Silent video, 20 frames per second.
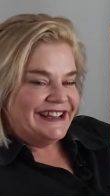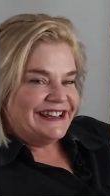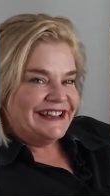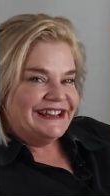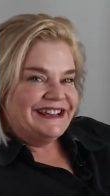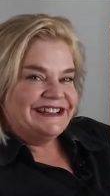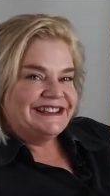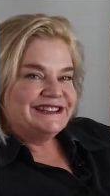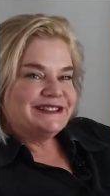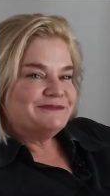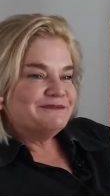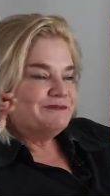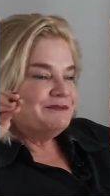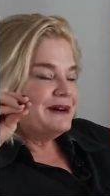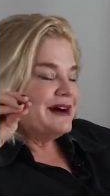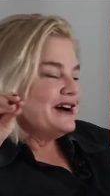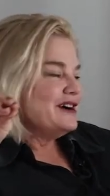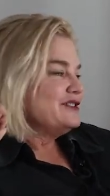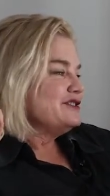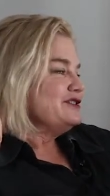it's
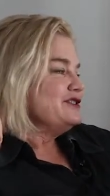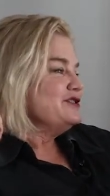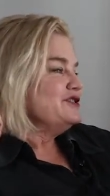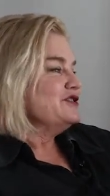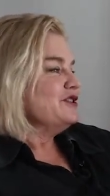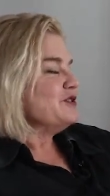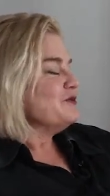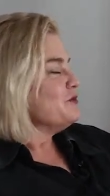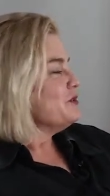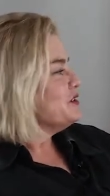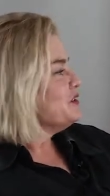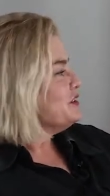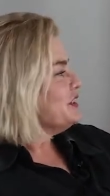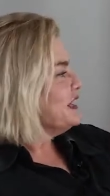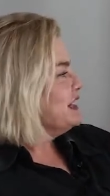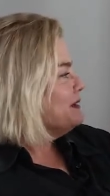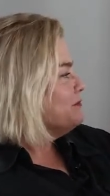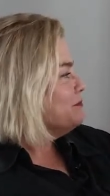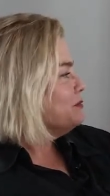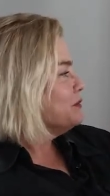about, you know, what's
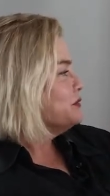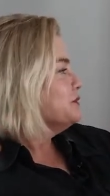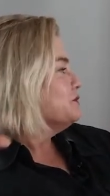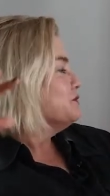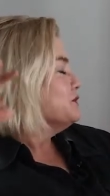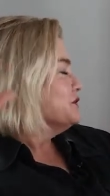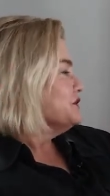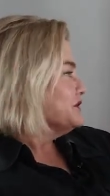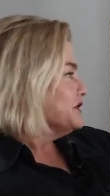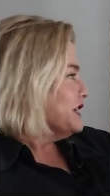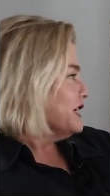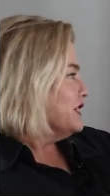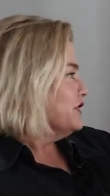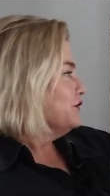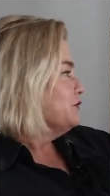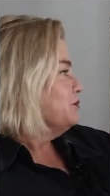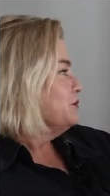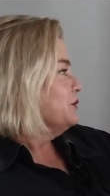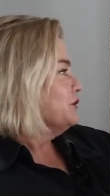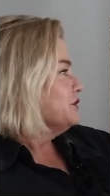the input, what's the
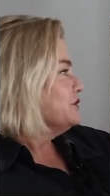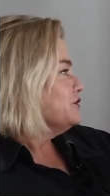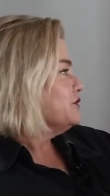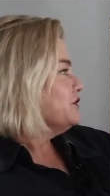output.